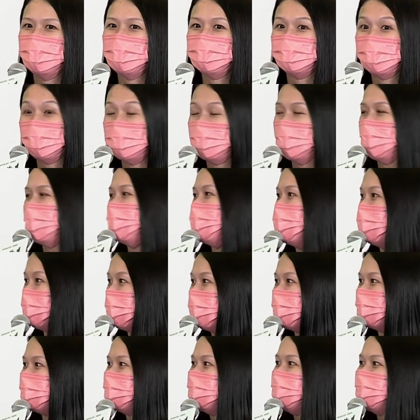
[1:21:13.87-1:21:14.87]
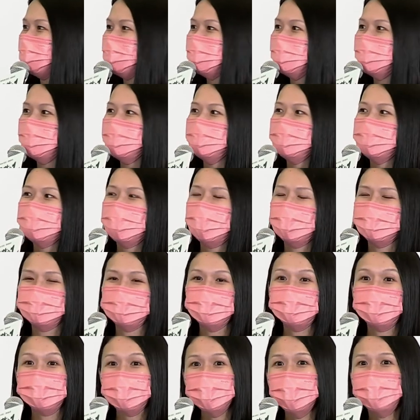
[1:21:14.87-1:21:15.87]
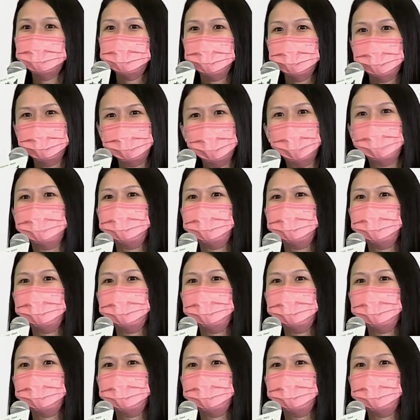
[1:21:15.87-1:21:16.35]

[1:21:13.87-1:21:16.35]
actually in our just around us